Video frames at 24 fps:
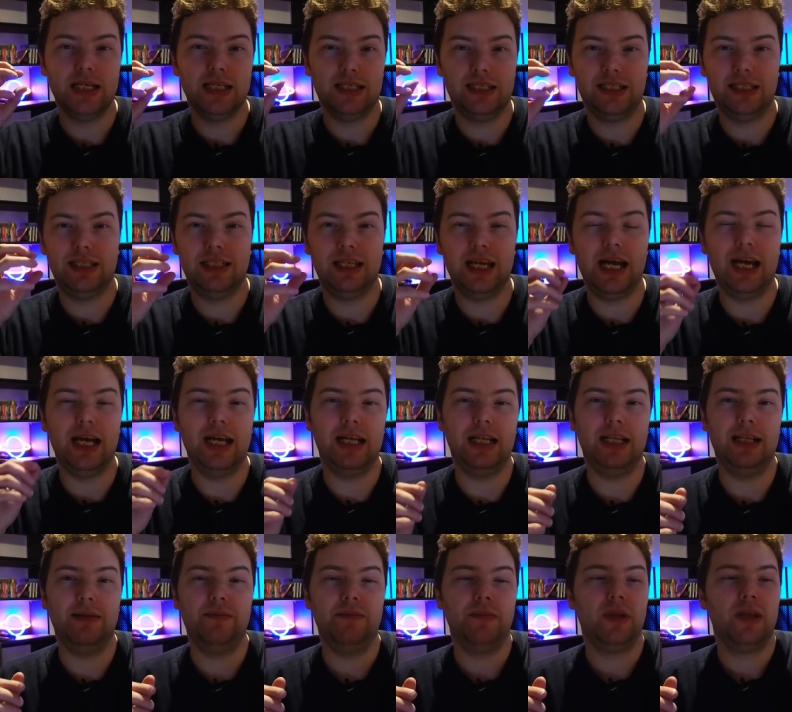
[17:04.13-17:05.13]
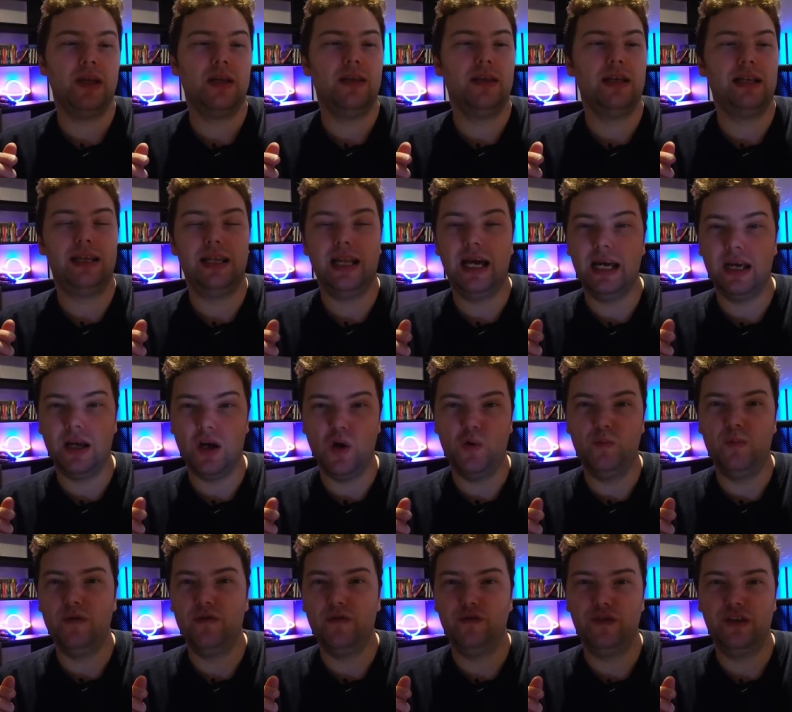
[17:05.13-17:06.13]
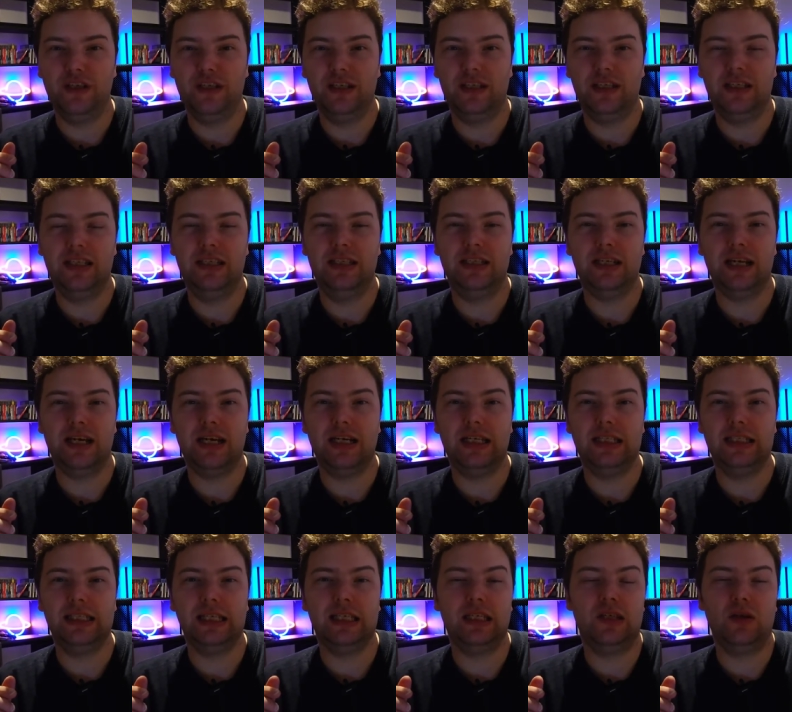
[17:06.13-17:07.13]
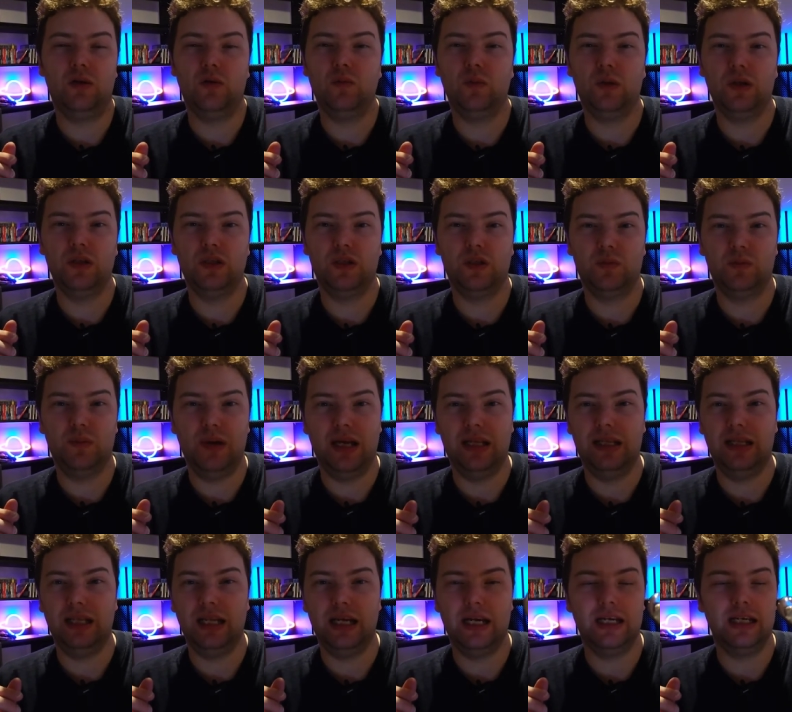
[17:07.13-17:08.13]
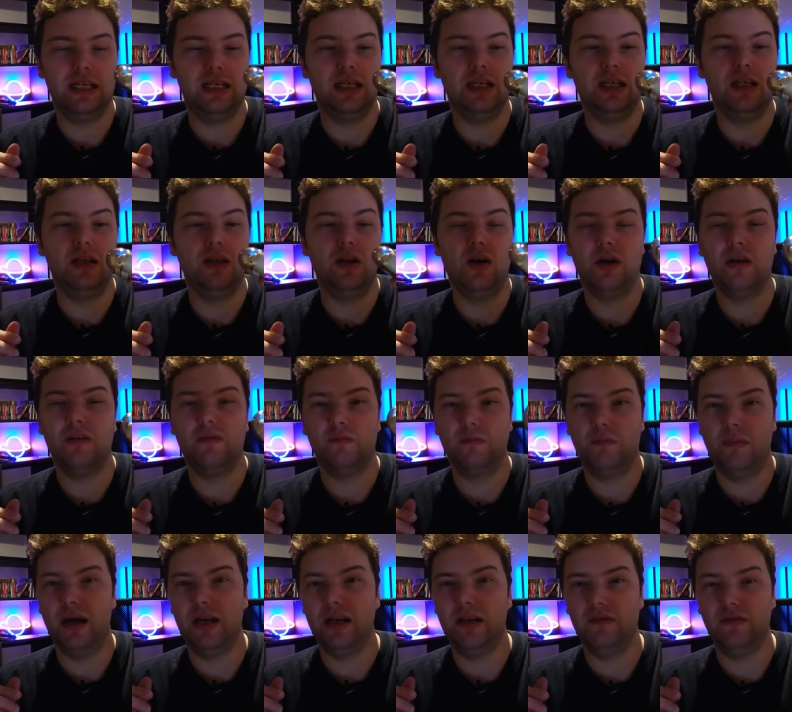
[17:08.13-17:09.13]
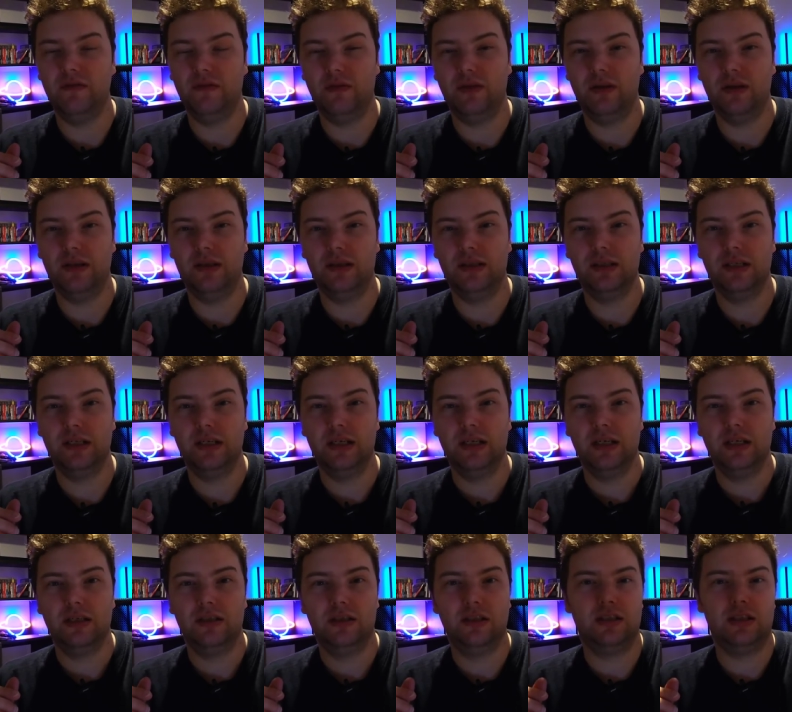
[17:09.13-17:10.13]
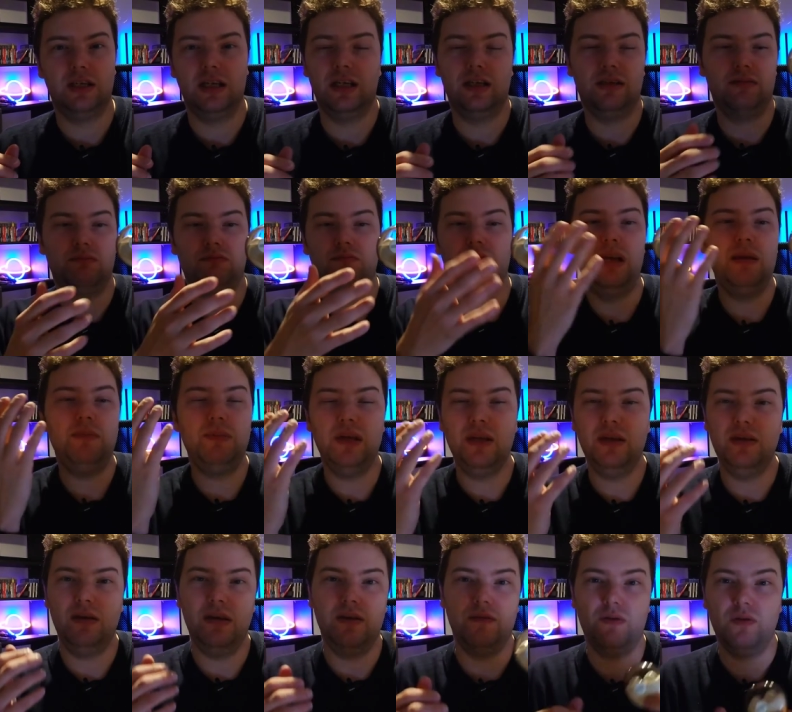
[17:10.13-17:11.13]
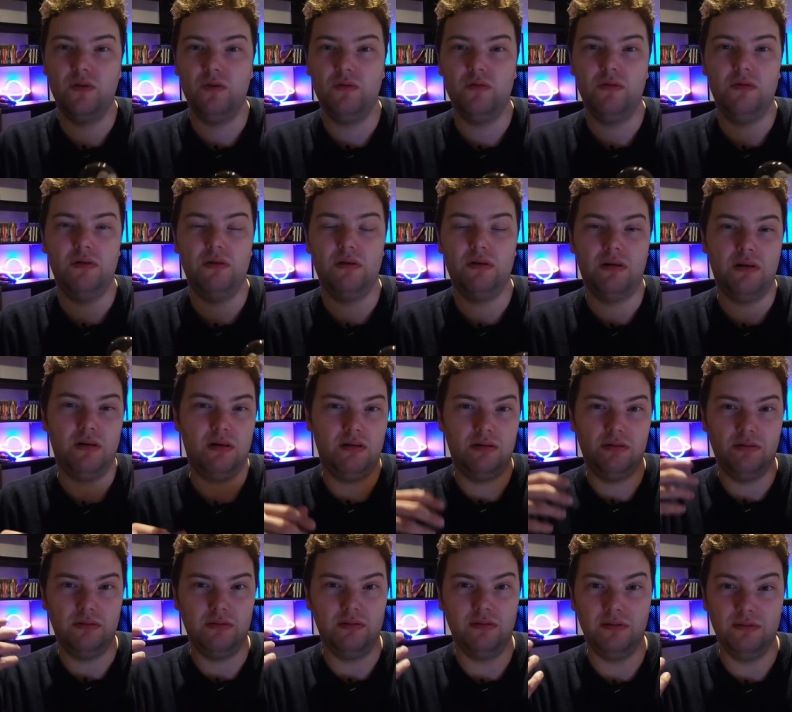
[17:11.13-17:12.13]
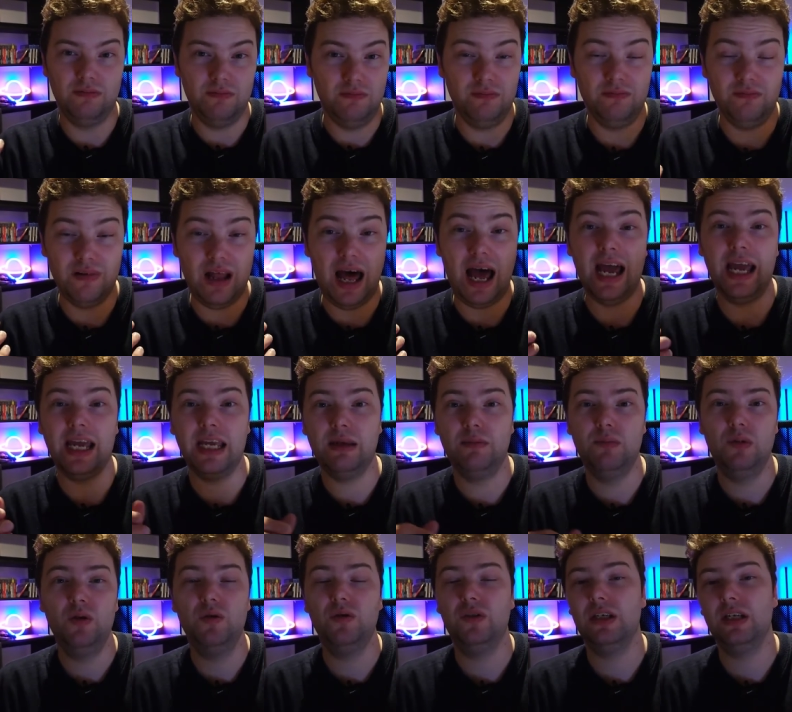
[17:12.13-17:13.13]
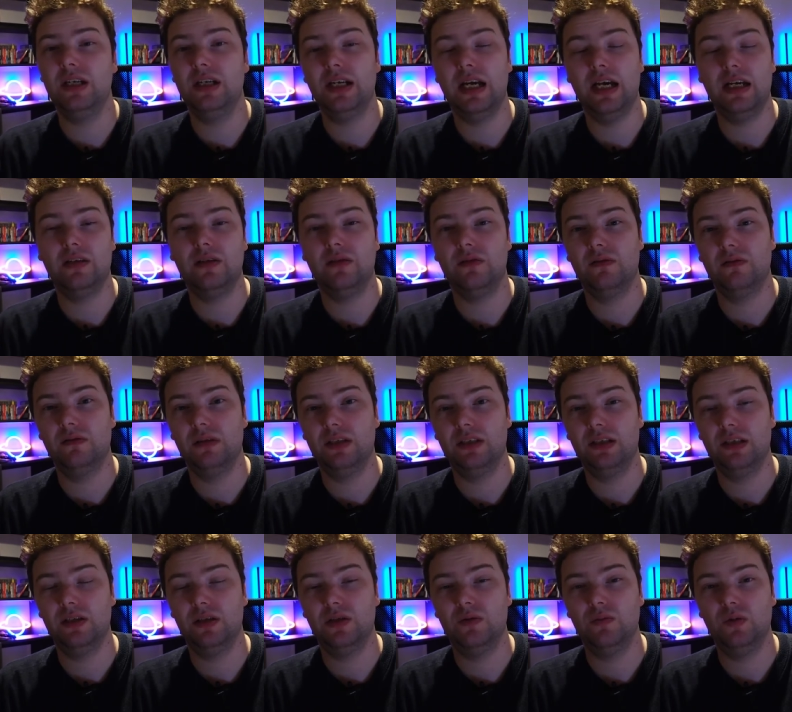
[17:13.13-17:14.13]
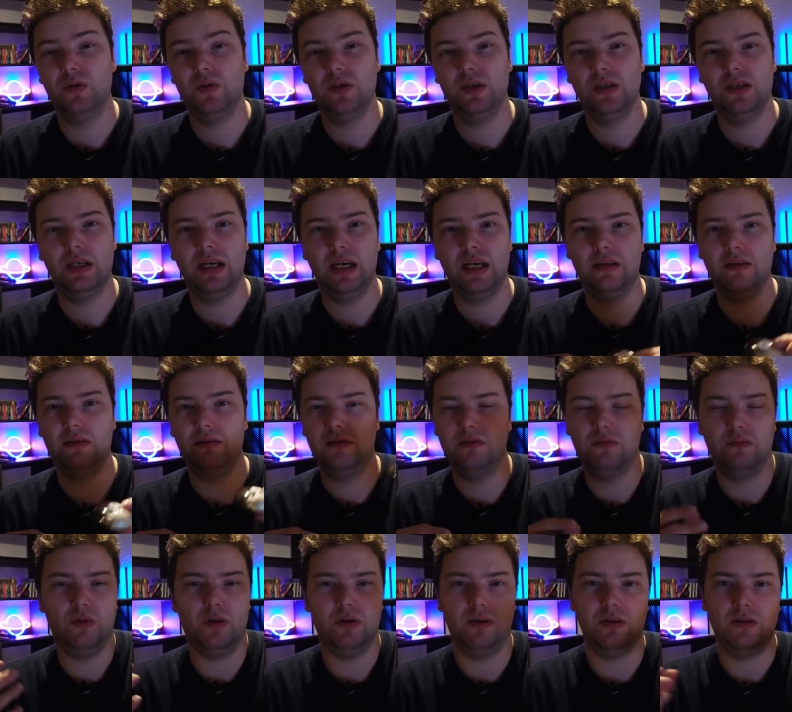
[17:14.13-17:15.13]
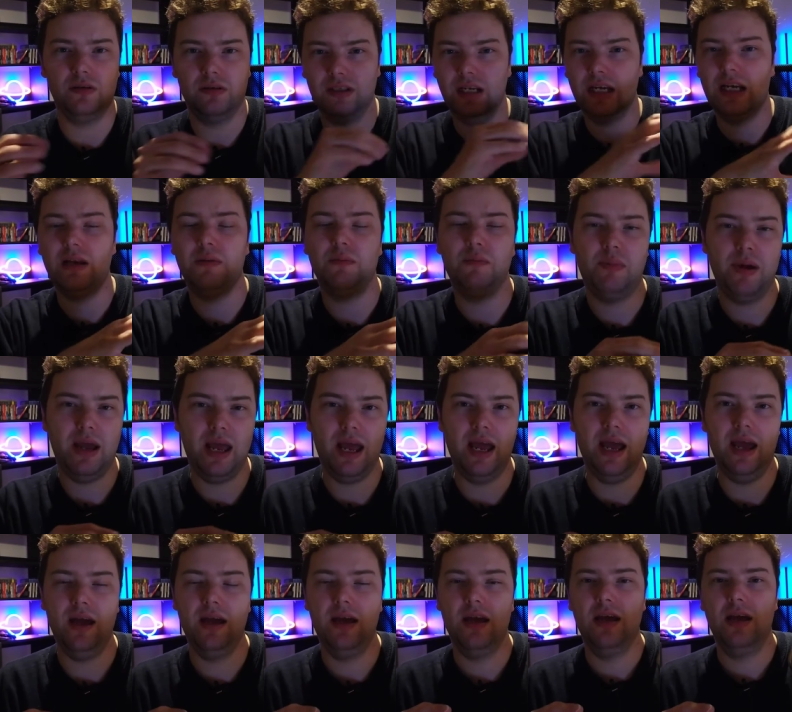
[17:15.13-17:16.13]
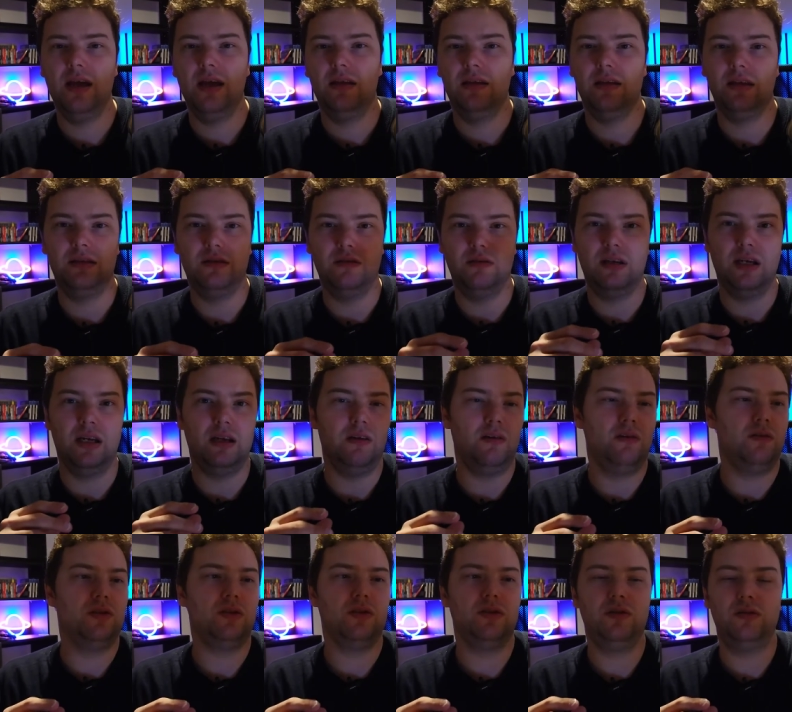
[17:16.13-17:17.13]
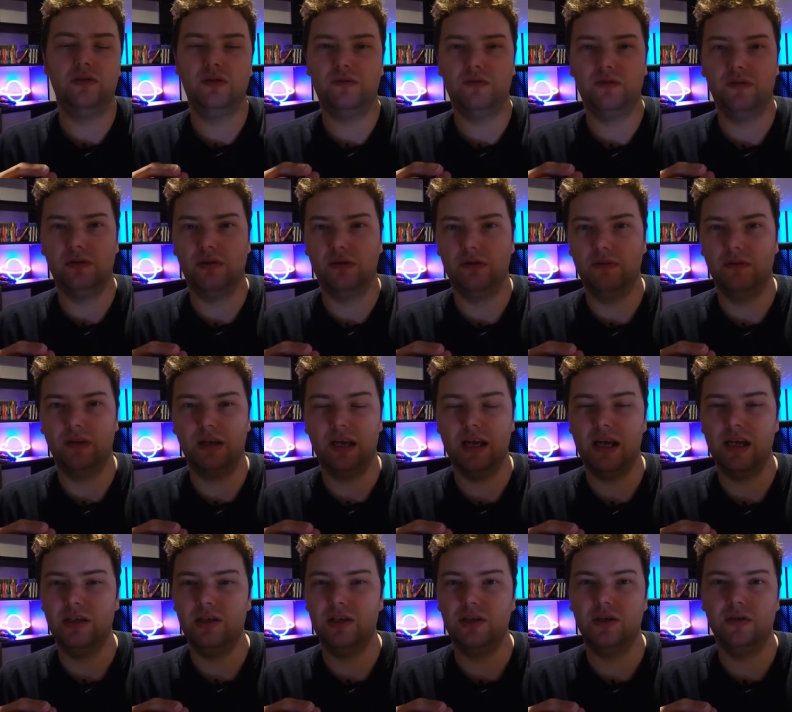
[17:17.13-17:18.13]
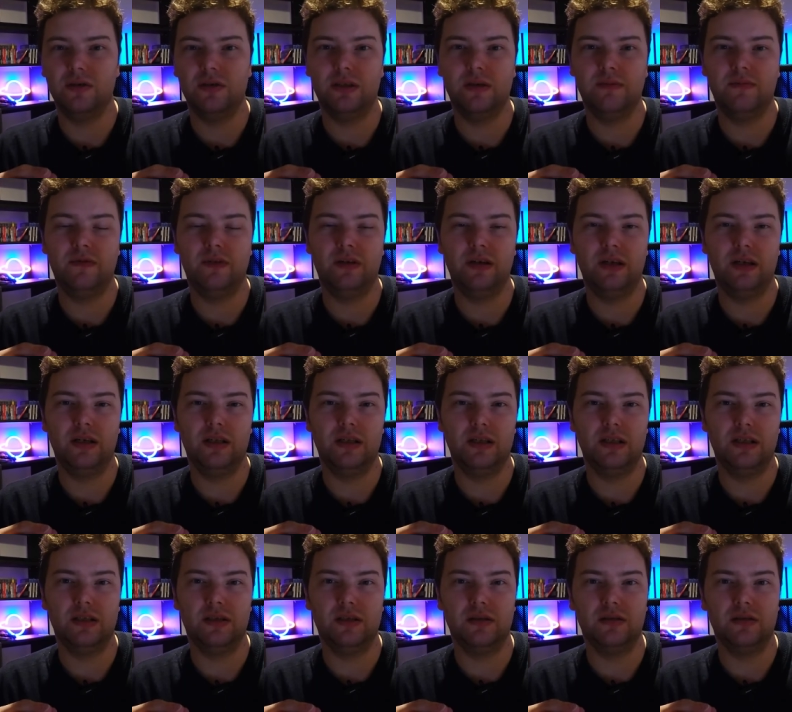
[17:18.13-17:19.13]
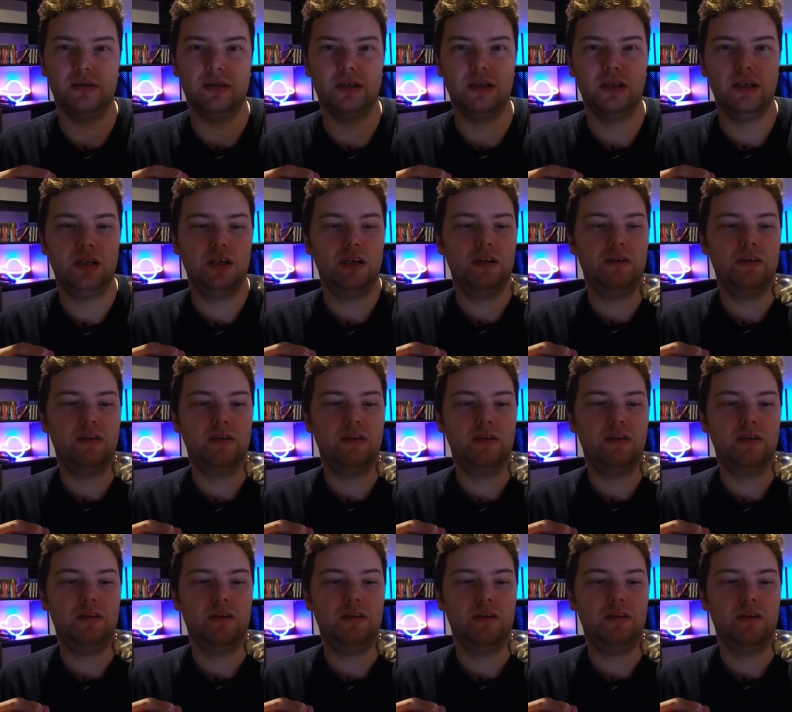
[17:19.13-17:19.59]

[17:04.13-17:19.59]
style, that like open fit designs and don't want to spend like a lot of money for this. Just like maybe if you like music, like to listen to music, and you want a second pair that you can also use for a vacation or something like this, or